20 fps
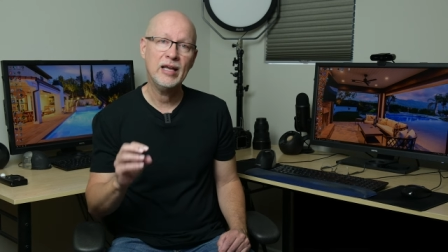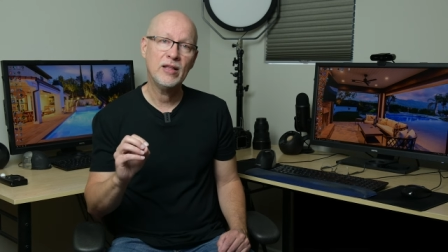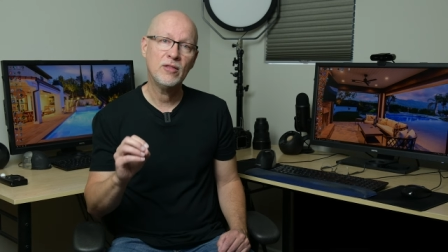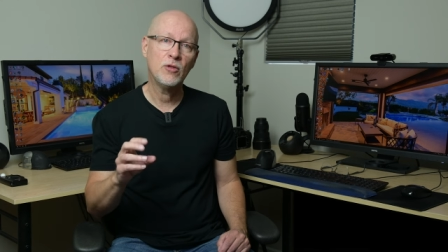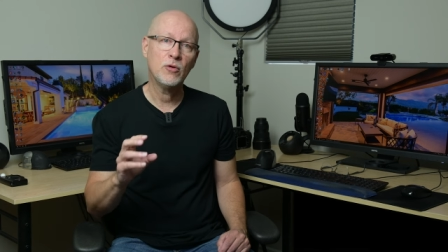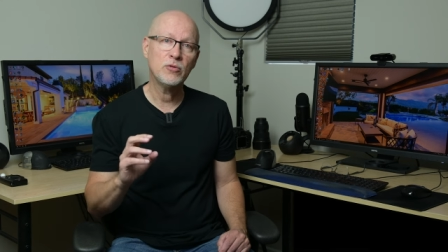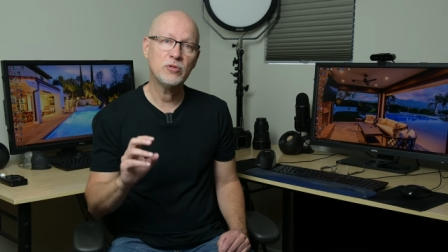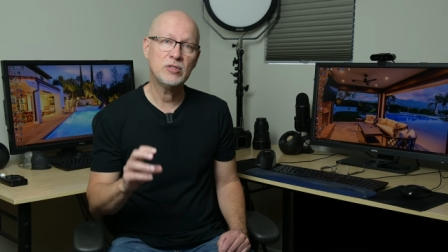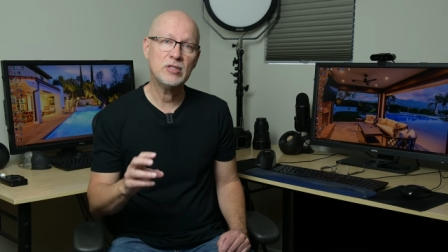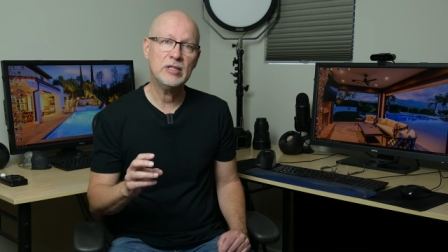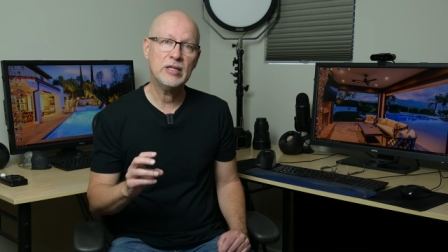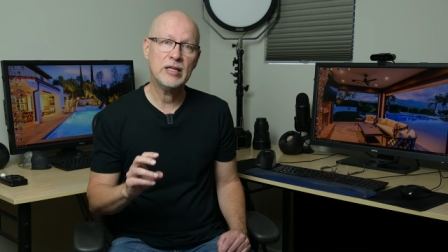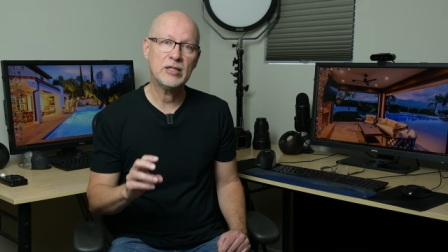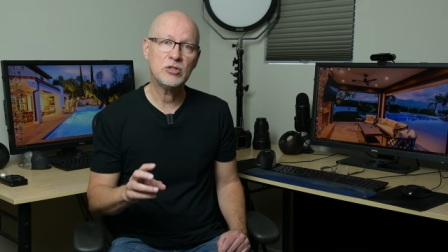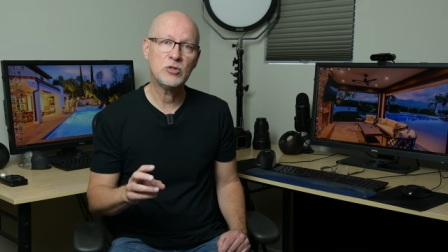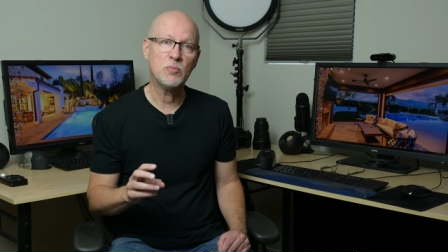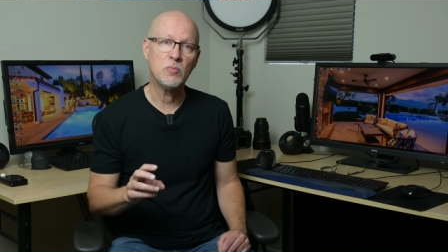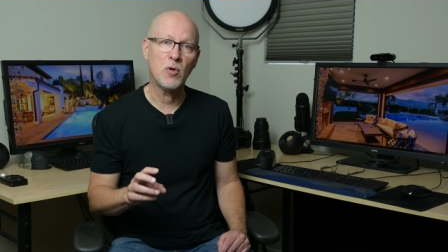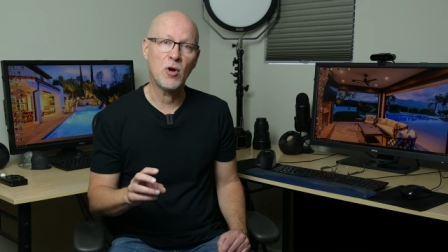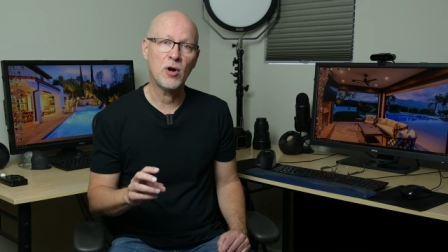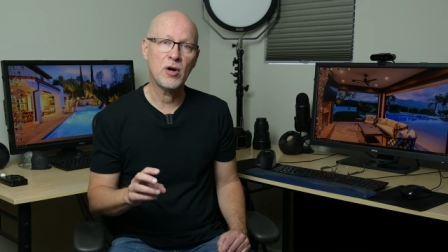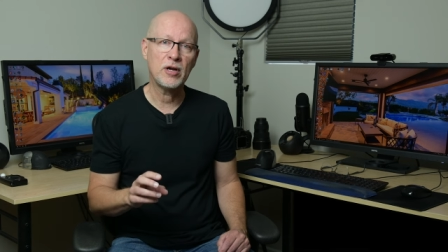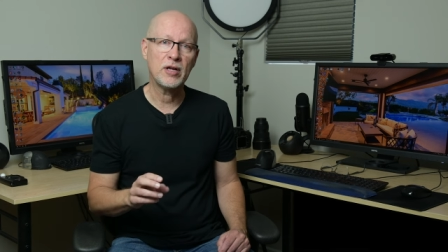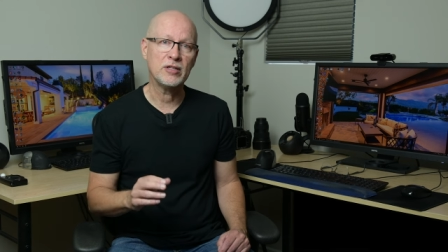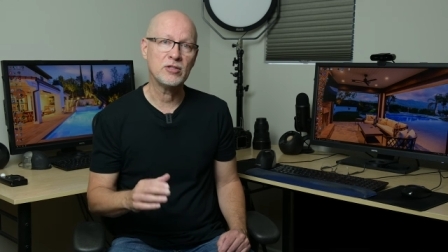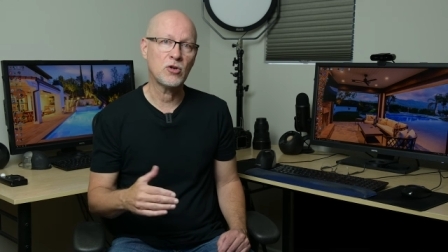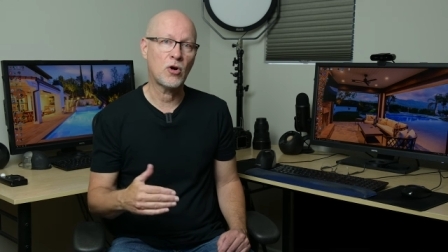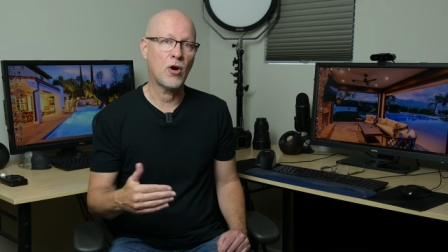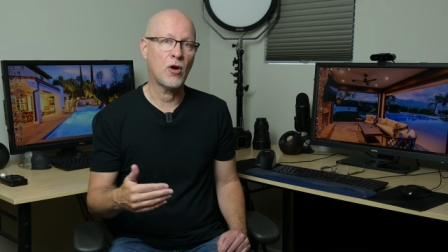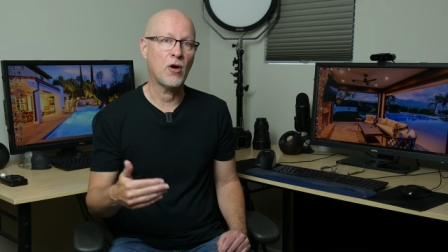those niche
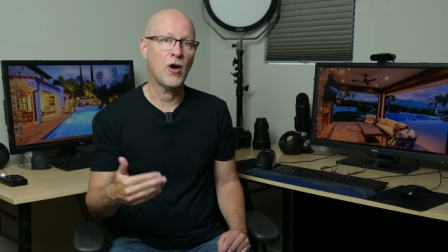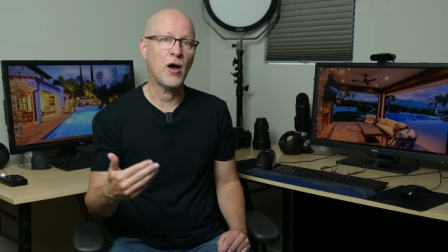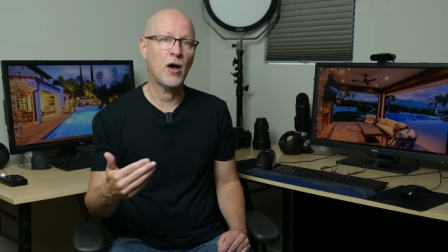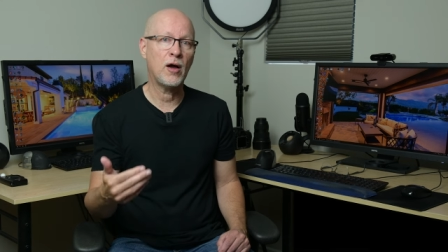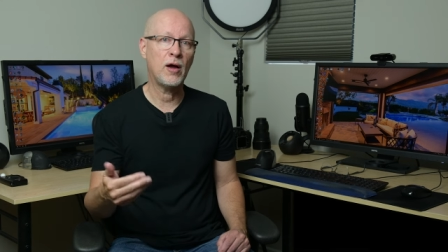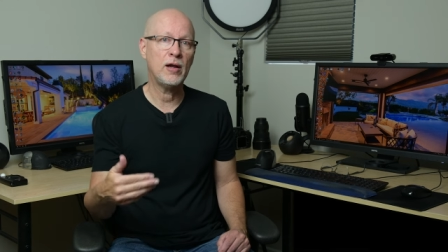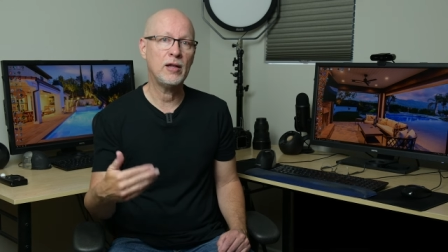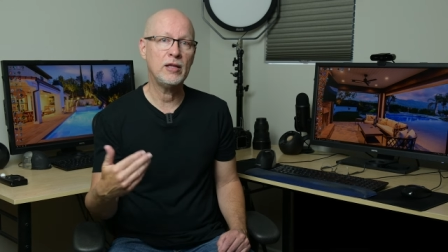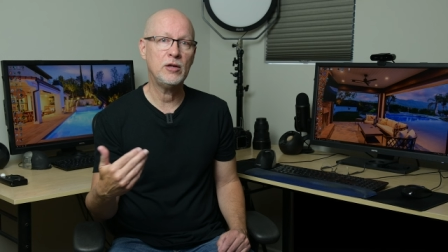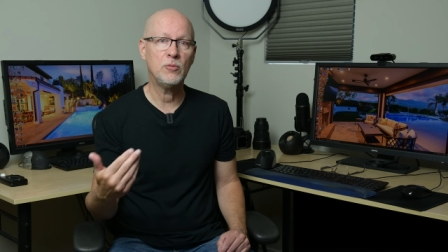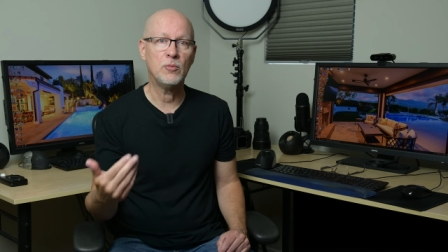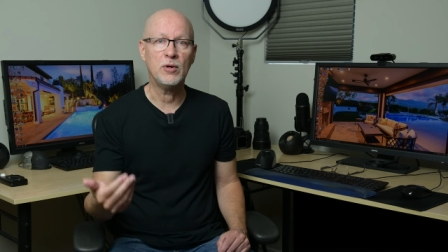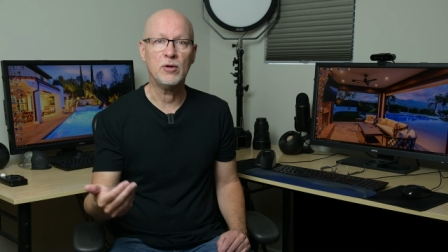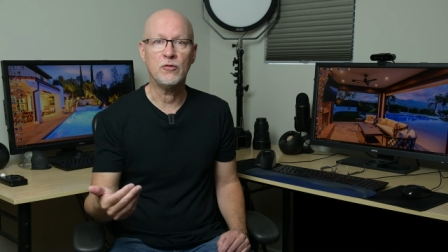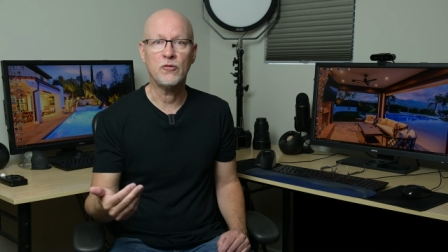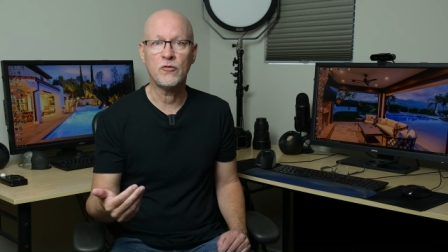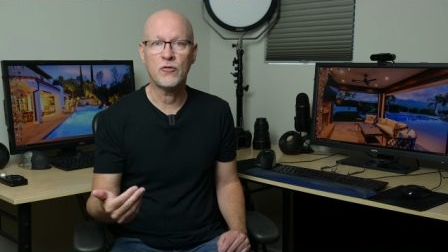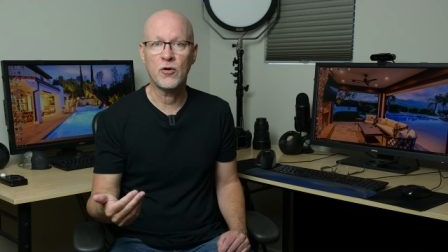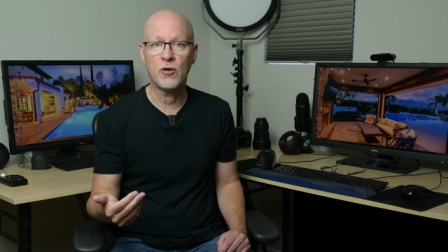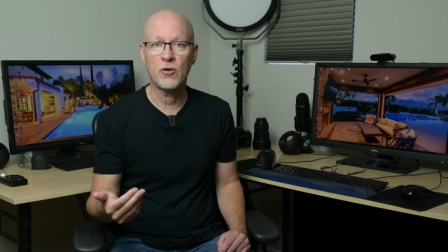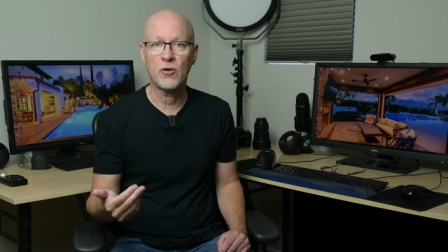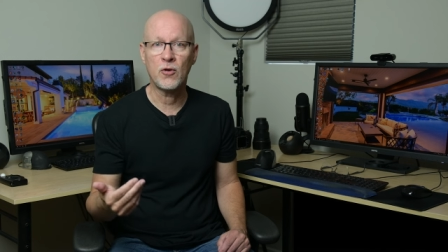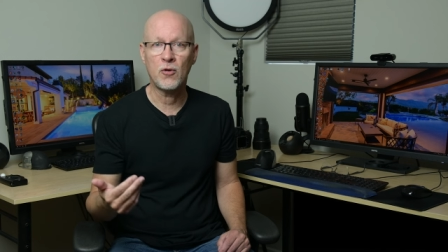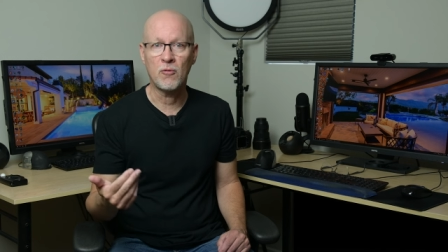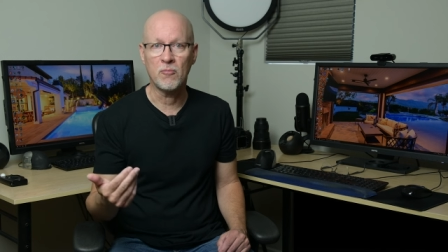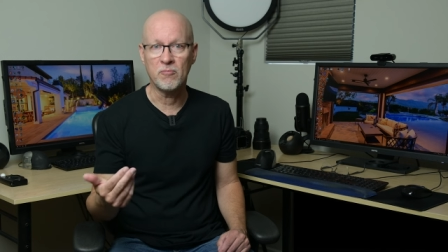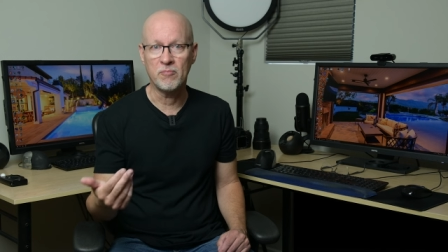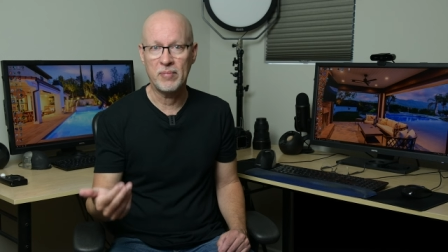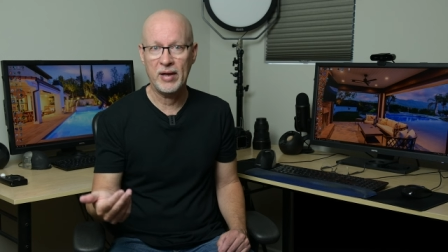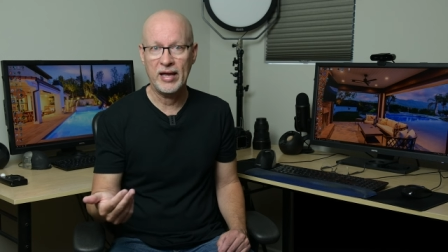markets are highly
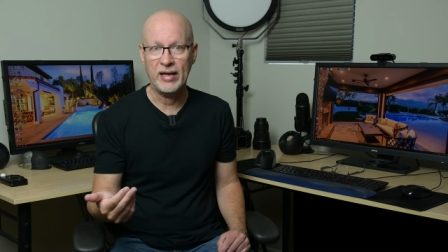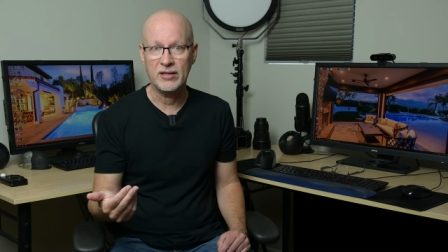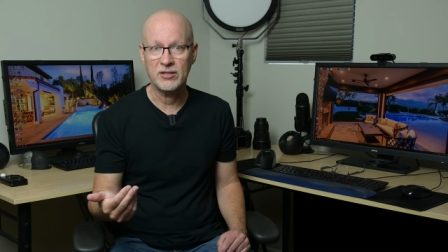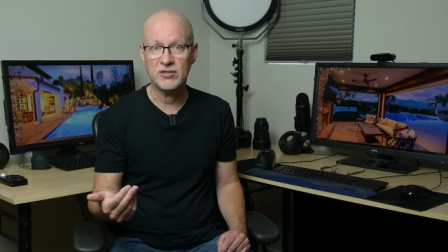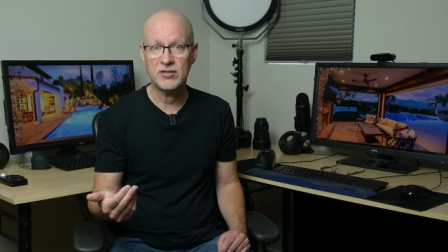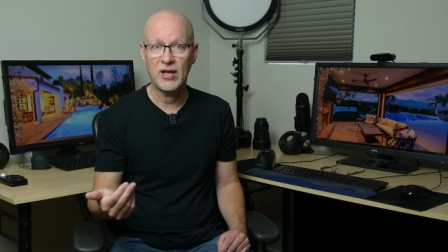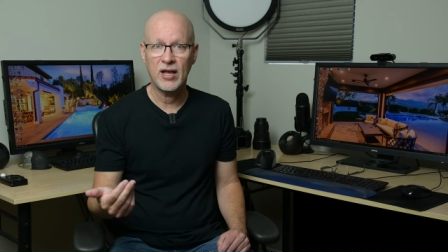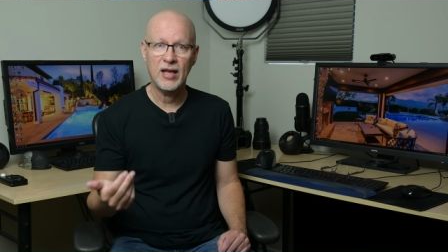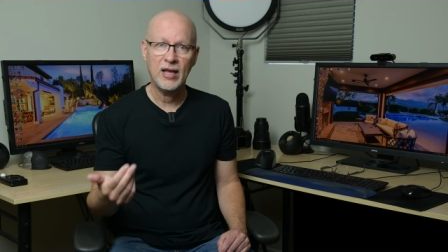referral based.